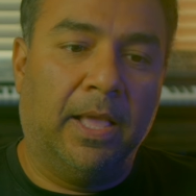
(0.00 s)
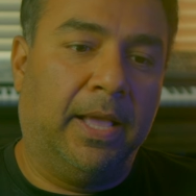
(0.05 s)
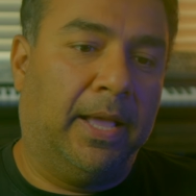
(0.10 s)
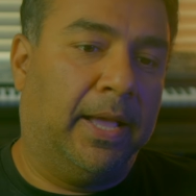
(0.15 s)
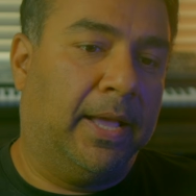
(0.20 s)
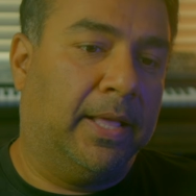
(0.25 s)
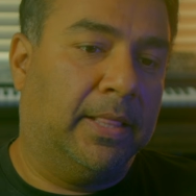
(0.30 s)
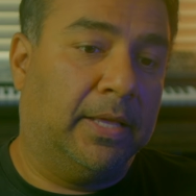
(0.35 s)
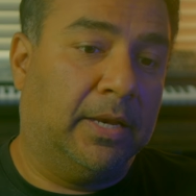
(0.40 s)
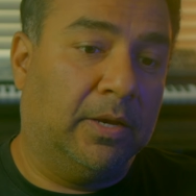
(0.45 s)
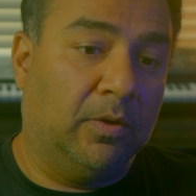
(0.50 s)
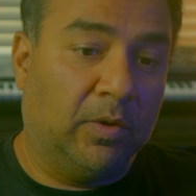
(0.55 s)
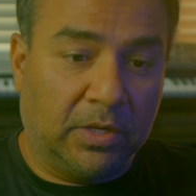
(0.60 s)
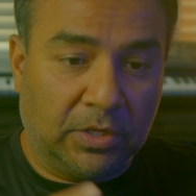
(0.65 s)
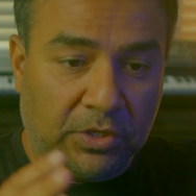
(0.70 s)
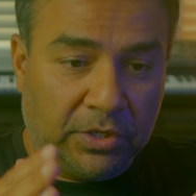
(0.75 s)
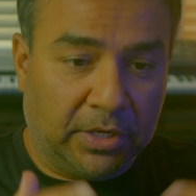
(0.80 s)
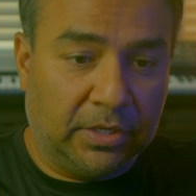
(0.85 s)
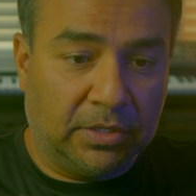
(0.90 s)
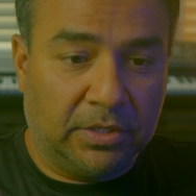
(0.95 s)
And then you can
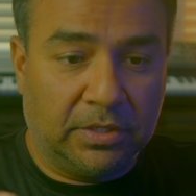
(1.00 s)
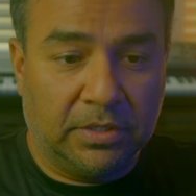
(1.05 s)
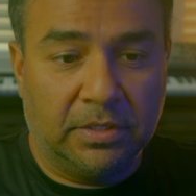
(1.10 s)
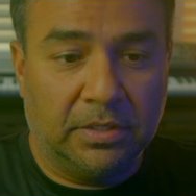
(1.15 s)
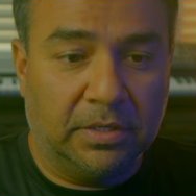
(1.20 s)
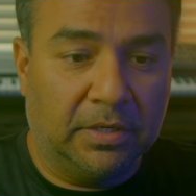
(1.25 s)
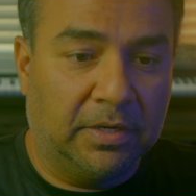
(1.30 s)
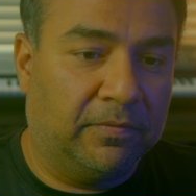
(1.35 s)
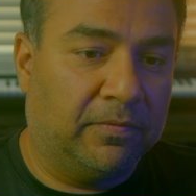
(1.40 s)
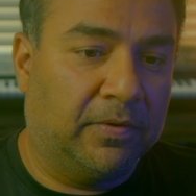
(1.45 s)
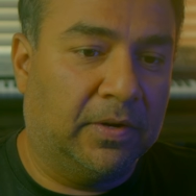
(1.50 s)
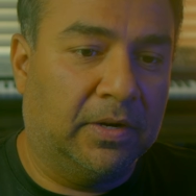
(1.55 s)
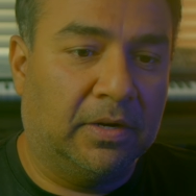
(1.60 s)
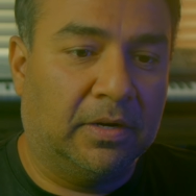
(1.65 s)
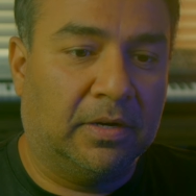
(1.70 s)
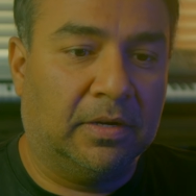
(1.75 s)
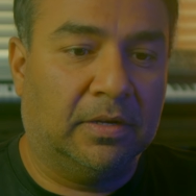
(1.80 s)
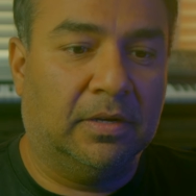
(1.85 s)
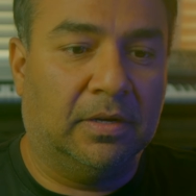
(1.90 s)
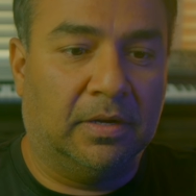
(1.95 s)
change the
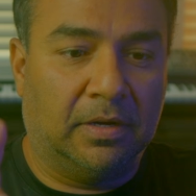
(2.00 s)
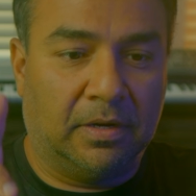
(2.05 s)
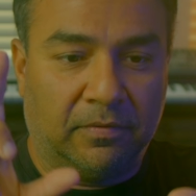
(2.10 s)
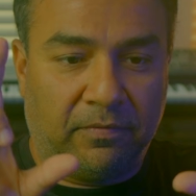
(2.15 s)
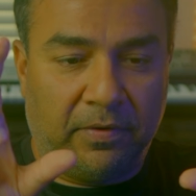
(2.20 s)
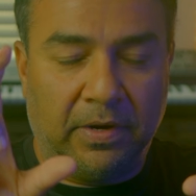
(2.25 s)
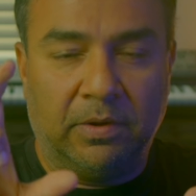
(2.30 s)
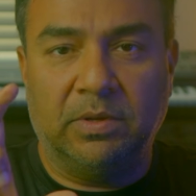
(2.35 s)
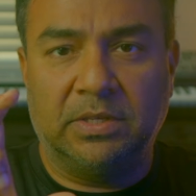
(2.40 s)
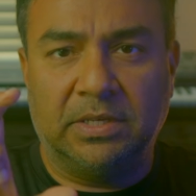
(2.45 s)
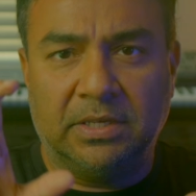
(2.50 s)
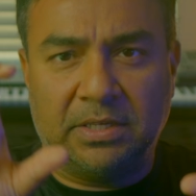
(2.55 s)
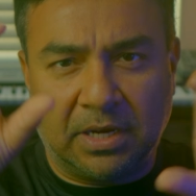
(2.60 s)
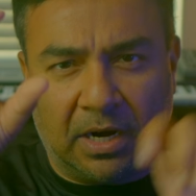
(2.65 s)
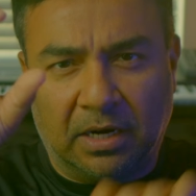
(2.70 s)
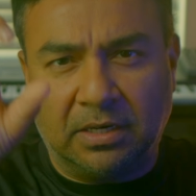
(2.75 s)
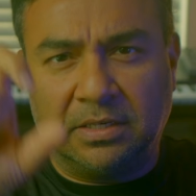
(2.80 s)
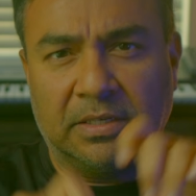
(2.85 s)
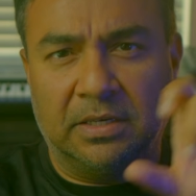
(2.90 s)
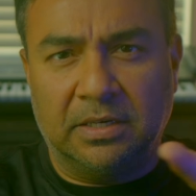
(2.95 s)
different frequencies,
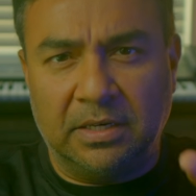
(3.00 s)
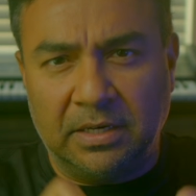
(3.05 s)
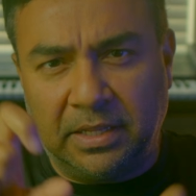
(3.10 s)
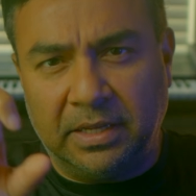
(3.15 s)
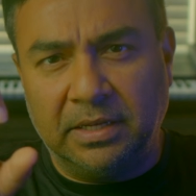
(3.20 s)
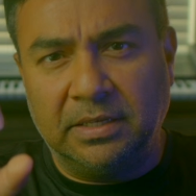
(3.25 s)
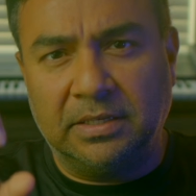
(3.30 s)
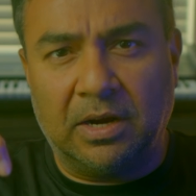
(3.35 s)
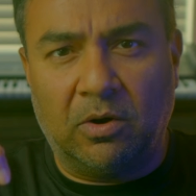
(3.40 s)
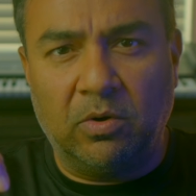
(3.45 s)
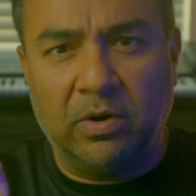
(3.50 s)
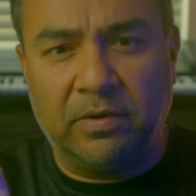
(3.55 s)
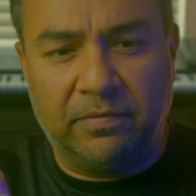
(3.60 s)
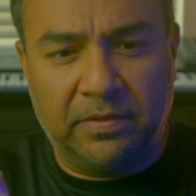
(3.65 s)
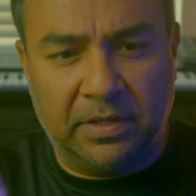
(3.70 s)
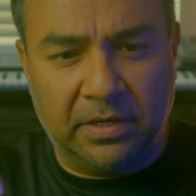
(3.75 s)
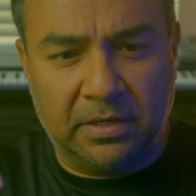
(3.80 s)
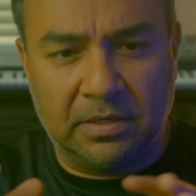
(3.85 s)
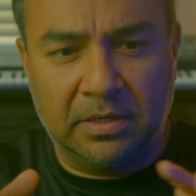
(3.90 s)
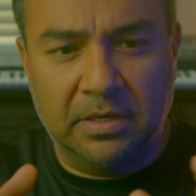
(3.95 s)
cut certain things out if
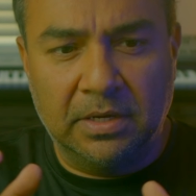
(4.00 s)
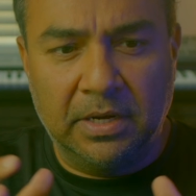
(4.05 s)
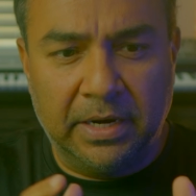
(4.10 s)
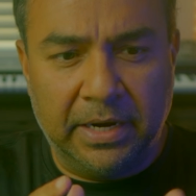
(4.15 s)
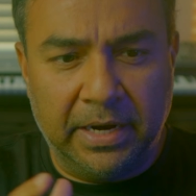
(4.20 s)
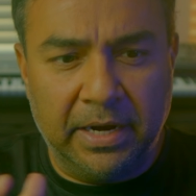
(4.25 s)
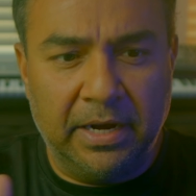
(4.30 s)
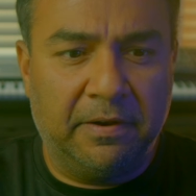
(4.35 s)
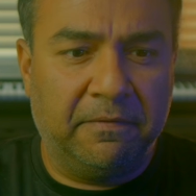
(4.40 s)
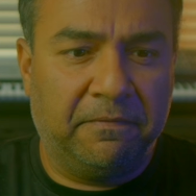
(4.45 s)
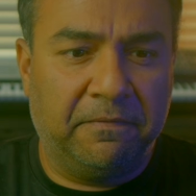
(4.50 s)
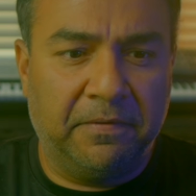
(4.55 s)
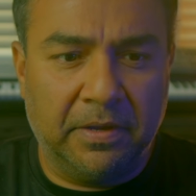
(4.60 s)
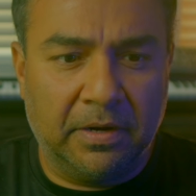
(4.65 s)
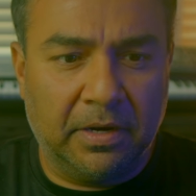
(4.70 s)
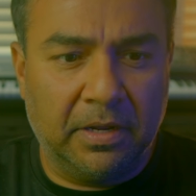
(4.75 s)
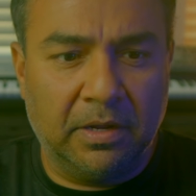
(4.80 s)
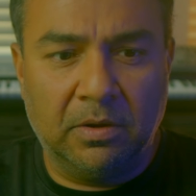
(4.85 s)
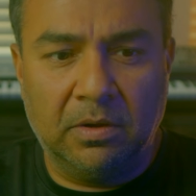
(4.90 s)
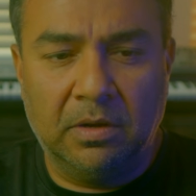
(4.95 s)
they're
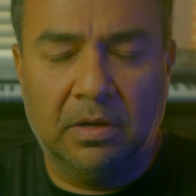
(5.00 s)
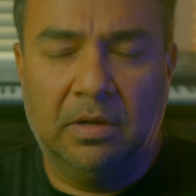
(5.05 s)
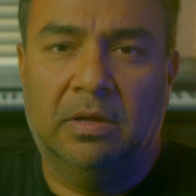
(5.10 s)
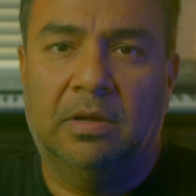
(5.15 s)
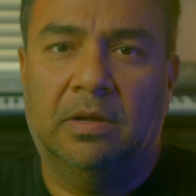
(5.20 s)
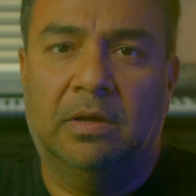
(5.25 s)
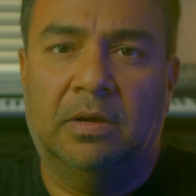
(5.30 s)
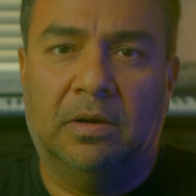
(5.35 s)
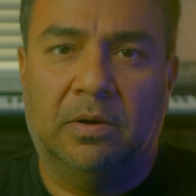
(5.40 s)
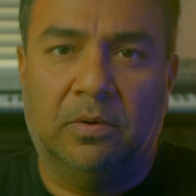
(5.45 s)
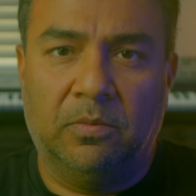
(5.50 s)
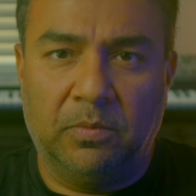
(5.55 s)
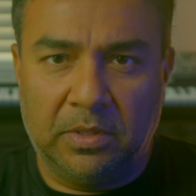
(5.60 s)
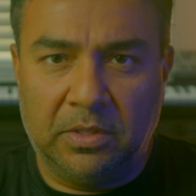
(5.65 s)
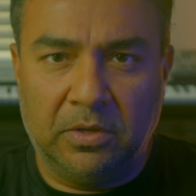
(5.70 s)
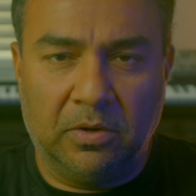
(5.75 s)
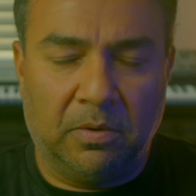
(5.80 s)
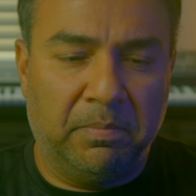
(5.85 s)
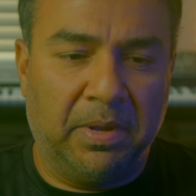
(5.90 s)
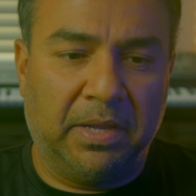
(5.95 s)
interfering with
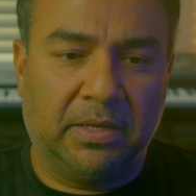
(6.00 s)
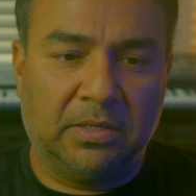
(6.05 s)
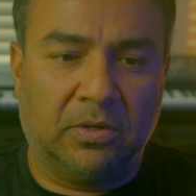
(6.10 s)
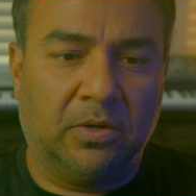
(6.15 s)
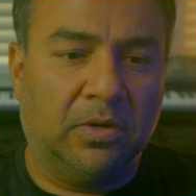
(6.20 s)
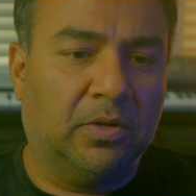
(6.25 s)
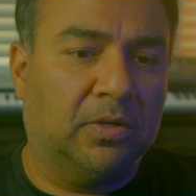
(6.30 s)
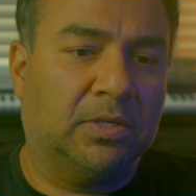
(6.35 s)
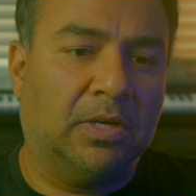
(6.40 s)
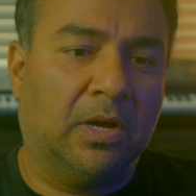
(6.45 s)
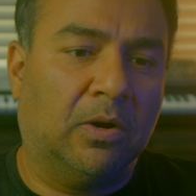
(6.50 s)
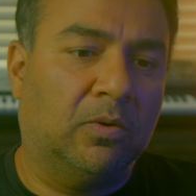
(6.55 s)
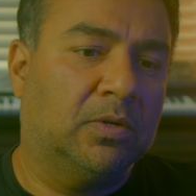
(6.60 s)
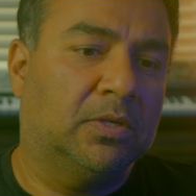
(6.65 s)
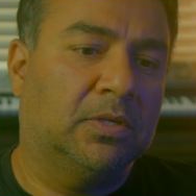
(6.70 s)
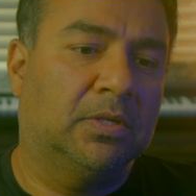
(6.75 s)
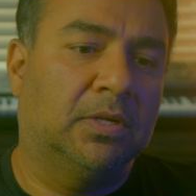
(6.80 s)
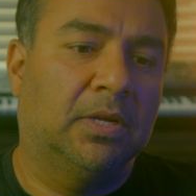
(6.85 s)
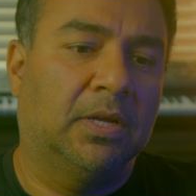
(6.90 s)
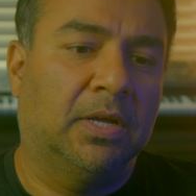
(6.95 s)
your mix or your
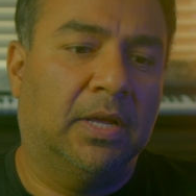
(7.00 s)
sounds,